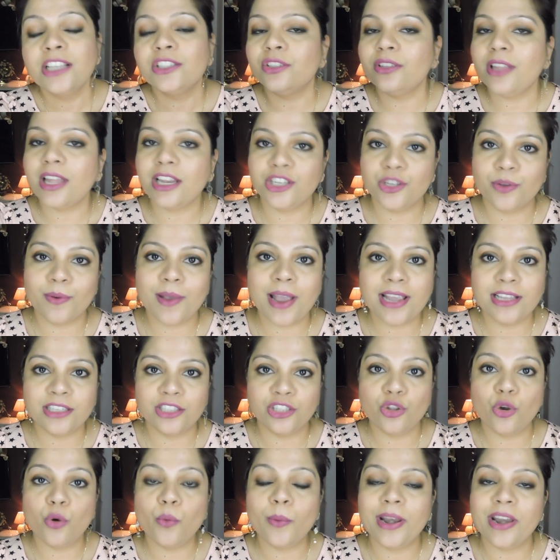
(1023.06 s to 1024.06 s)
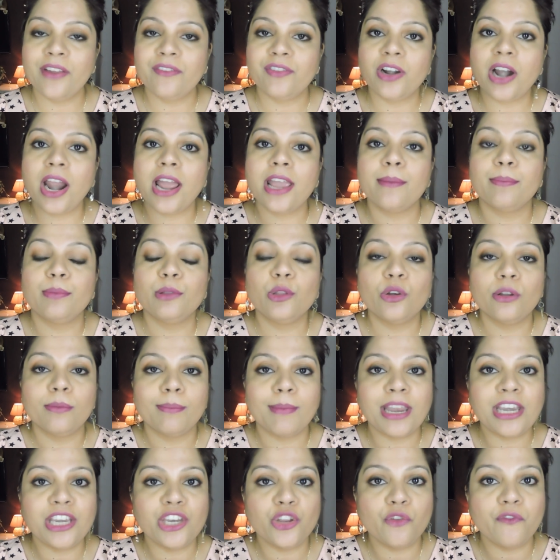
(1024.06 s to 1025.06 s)
so that you guys know whenever I upload
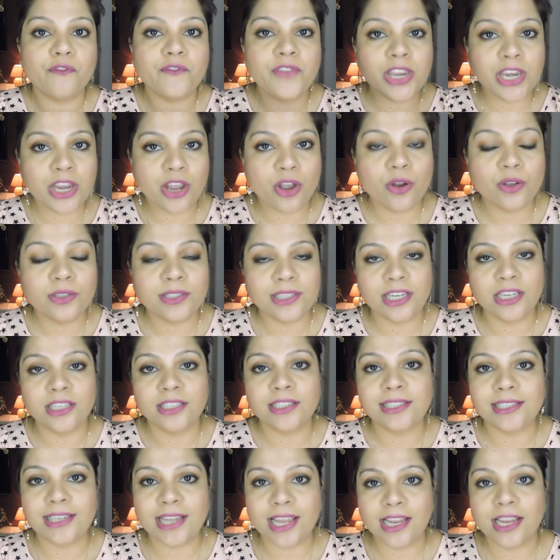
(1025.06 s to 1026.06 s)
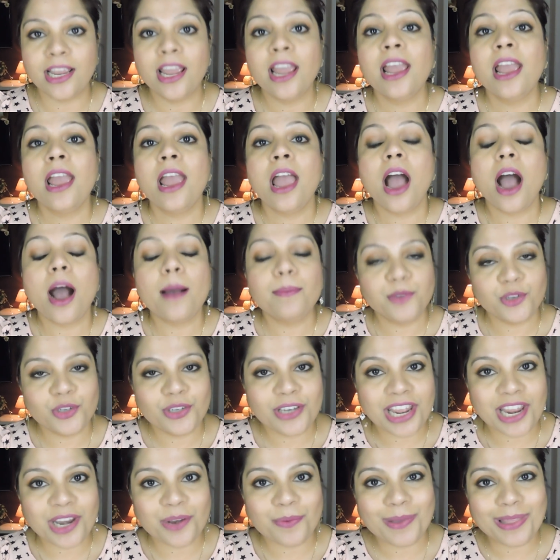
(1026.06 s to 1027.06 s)
my new videos and stay up to
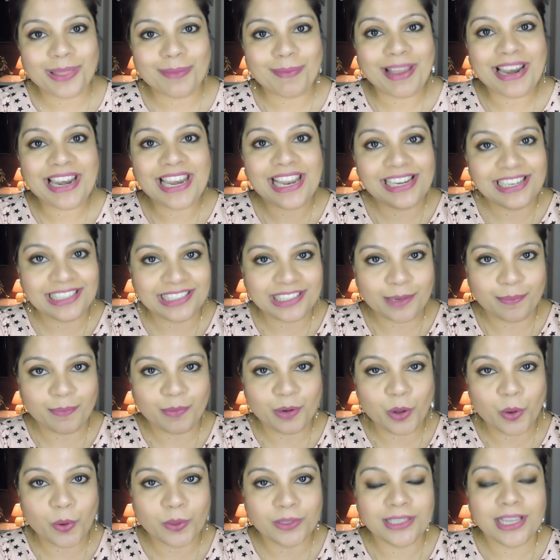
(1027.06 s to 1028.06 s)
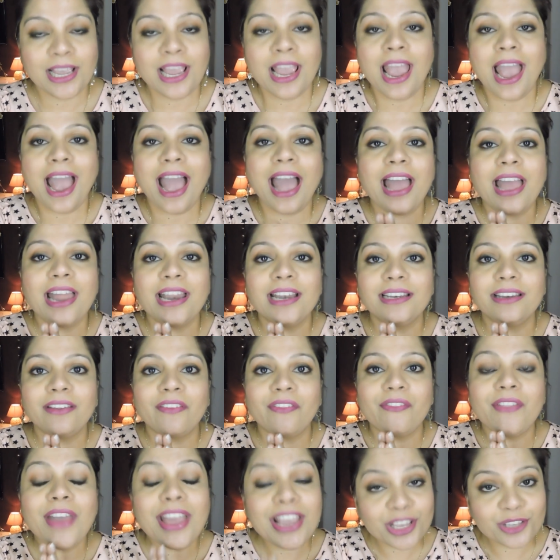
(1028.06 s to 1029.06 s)
date with my latest uploads. And
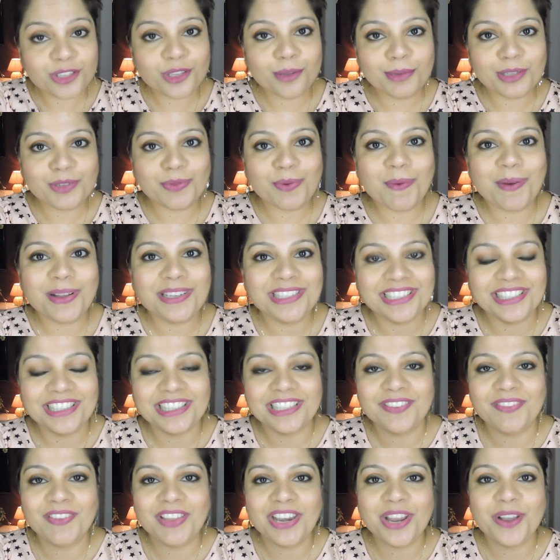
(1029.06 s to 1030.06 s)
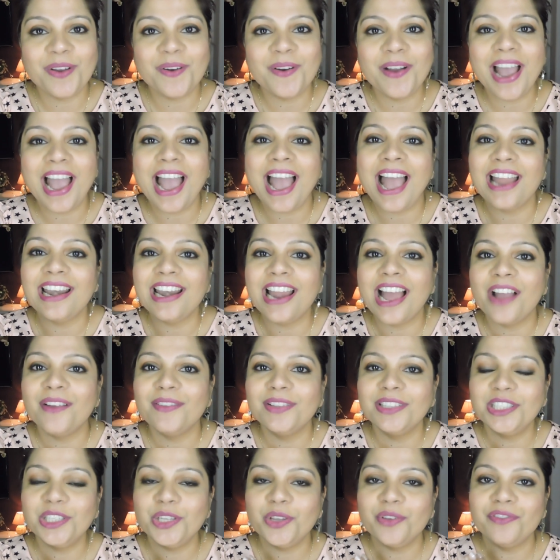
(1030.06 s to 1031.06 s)
thank you so much for watching this video, and I
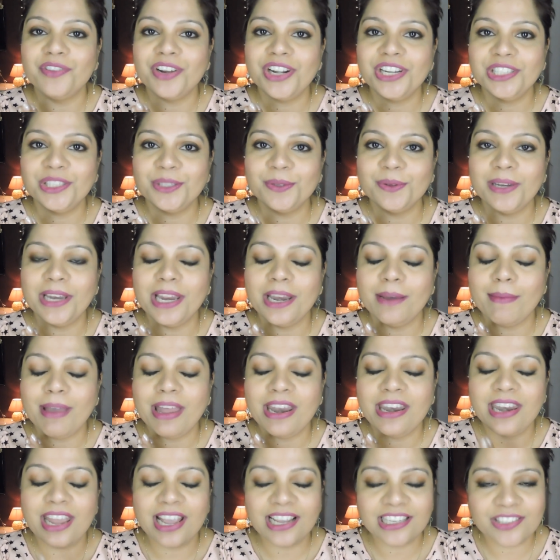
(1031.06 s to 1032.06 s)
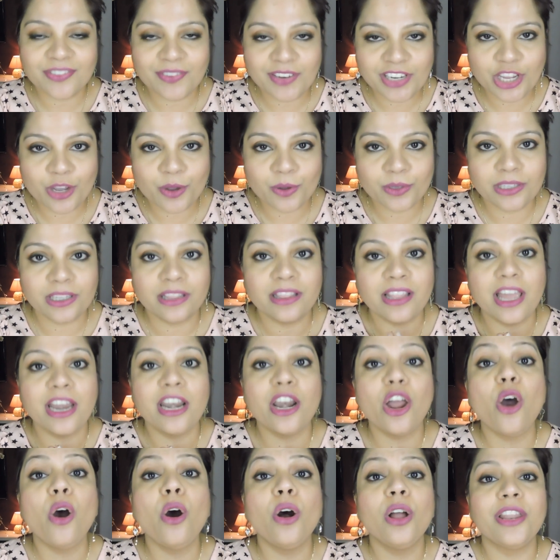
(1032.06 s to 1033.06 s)
will see you very soon in my next video. Till
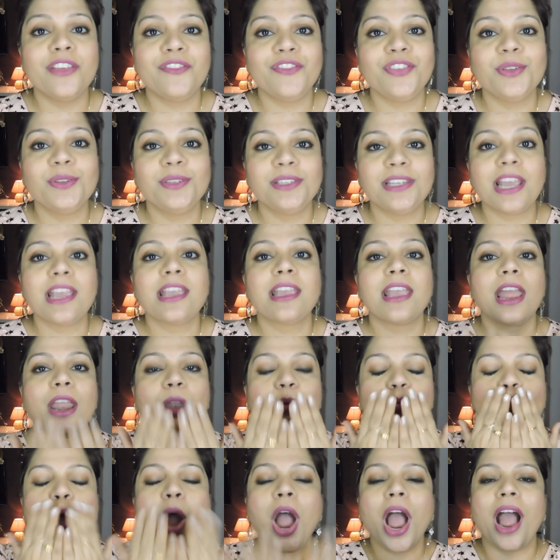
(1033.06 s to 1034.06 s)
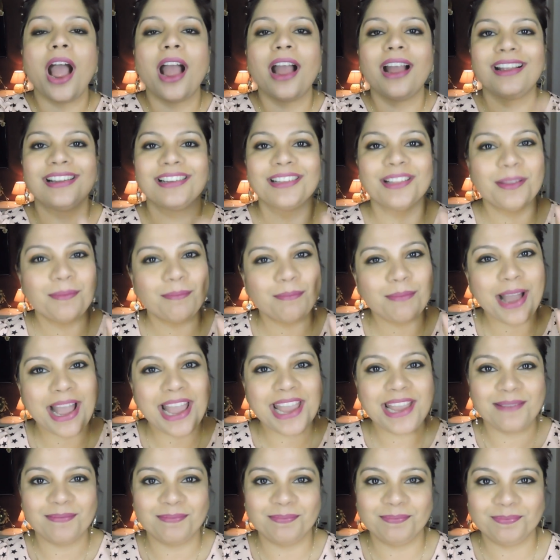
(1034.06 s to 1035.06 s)
then, all of you take care. Mwah.
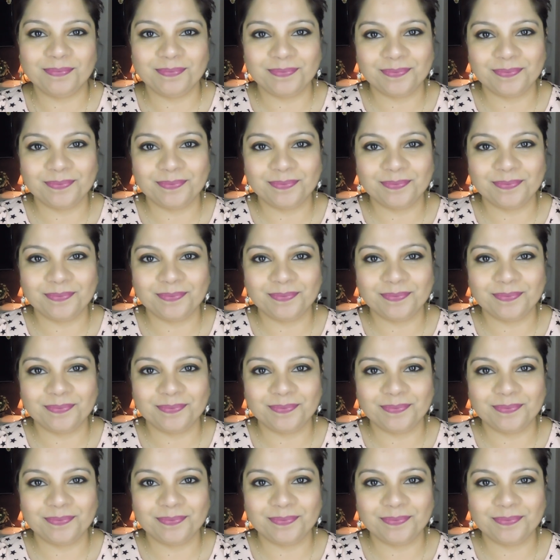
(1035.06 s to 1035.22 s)
Bye.